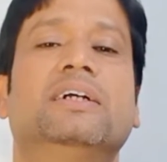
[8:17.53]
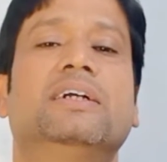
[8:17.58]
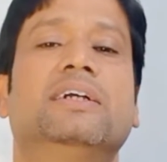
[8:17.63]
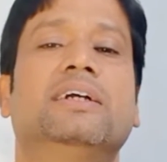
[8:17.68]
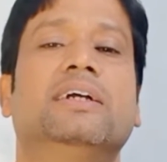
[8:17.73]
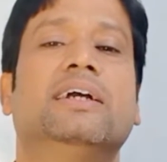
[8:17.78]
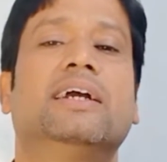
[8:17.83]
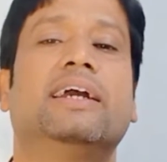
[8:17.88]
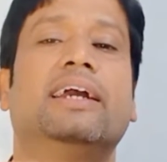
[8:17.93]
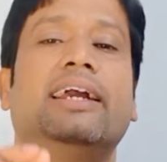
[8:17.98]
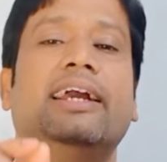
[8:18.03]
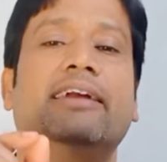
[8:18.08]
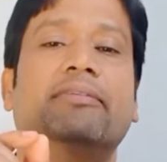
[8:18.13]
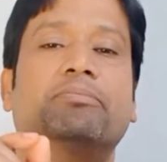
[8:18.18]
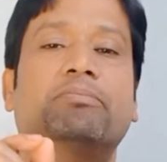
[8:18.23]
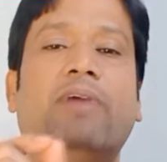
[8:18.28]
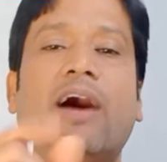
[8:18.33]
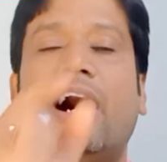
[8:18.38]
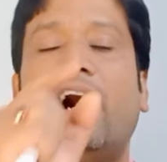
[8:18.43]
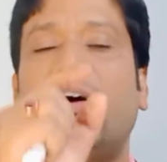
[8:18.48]
a
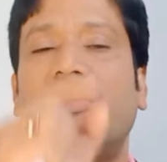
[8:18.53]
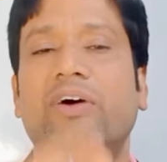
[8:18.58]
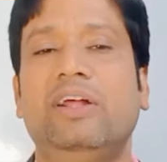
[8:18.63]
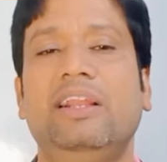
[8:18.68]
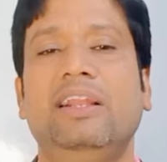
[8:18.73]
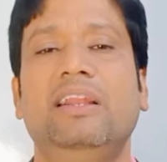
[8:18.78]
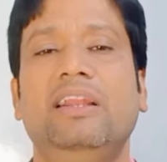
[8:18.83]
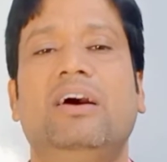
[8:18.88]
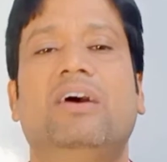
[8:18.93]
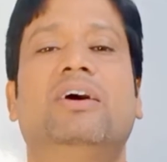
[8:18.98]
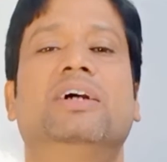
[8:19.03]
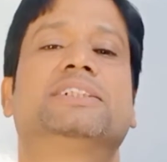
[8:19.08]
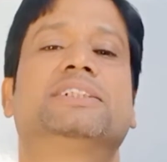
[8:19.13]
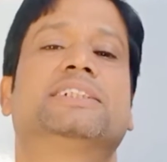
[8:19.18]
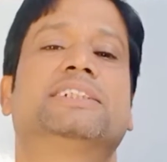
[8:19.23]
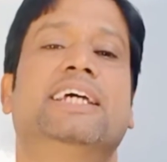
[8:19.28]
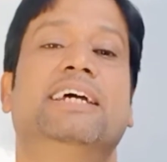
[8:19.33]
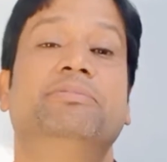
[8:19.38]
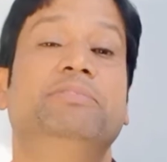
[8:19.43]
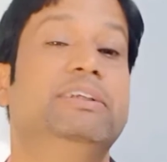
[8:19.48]
vowel or
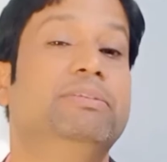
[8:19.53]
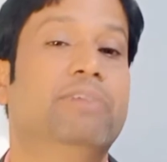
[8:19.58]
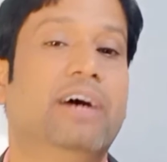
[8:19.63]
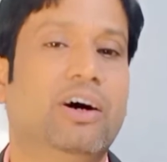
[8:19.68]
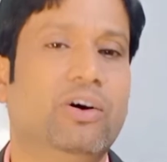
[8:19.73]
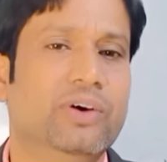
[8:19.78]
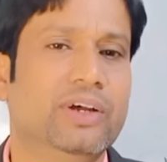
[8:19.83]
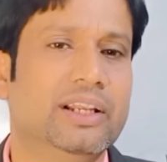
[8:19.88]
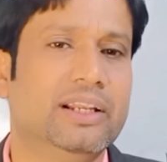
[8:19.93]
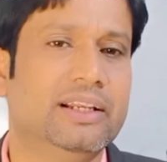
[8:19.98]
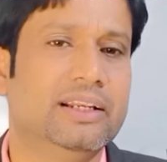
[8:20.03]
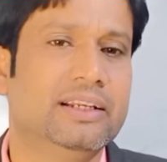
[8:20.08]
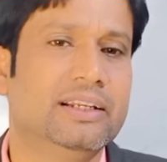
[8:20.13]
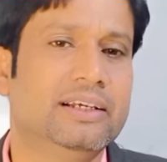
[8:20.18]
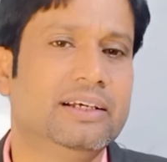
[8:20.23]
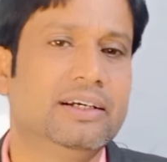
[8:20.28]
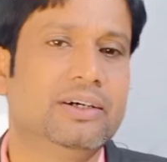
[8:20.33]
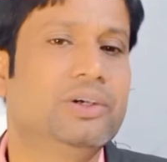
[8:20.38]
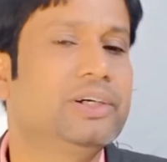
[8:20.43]
semi-vowel. Okay?